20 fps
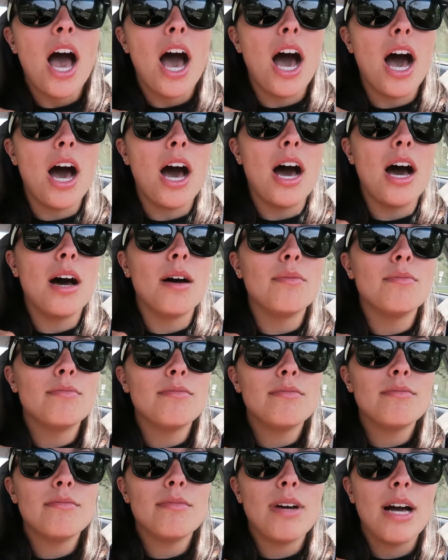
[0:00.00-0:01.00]

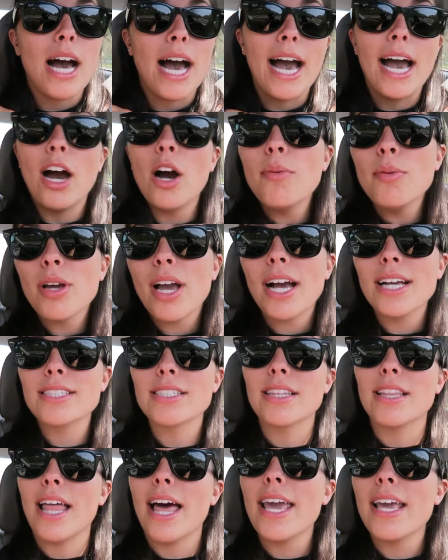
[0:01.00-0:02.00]
Um, I hope you guys
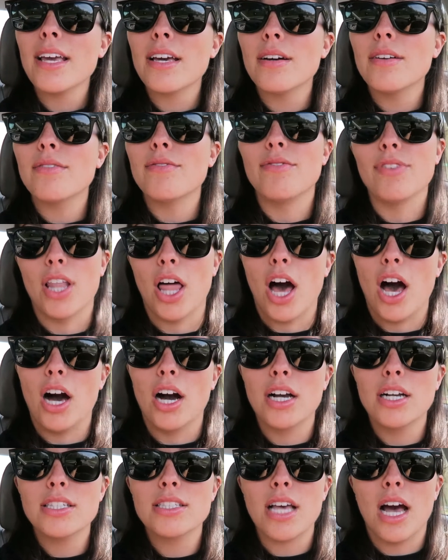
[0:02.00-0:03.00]
like
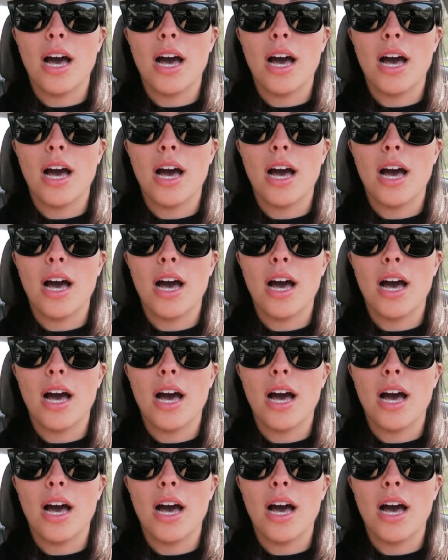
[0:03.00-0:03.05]
vlogs.